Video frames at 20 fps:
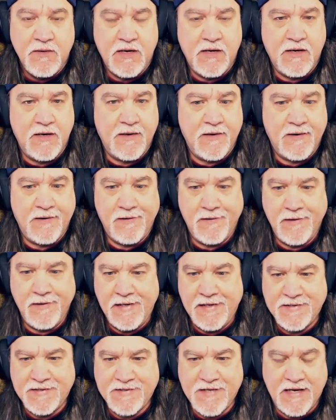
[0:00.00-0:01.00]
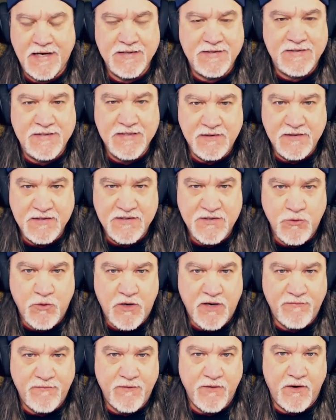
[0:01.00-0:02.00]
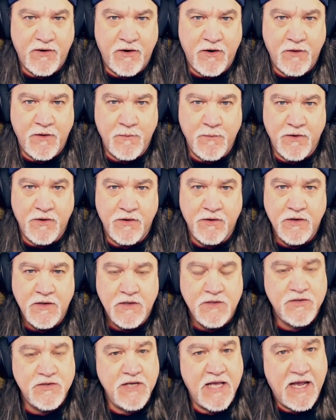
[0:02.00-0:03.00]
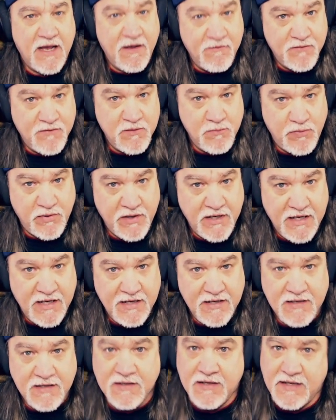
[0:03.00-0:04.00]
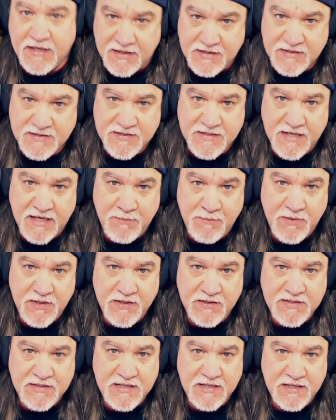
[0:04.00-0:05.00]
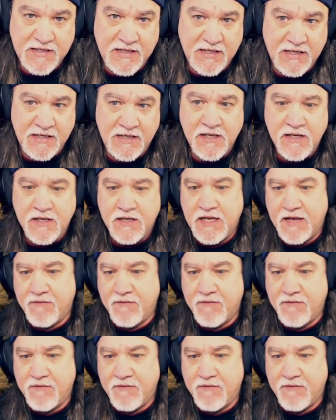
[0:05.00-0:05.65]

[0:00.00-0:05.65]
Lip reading: It's got dilly squat for armor, so you have to play it like a sniping TD.